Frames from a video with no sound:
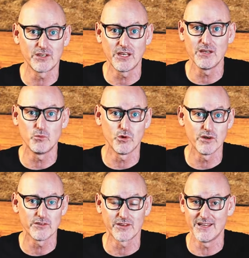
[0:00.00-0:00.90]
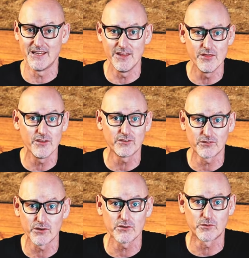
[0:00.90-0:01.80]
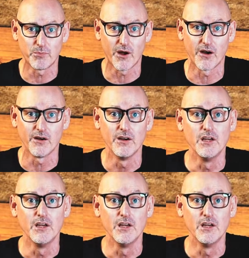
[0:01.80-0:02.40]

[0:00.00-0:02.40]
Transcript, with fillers: keywords in the search bar.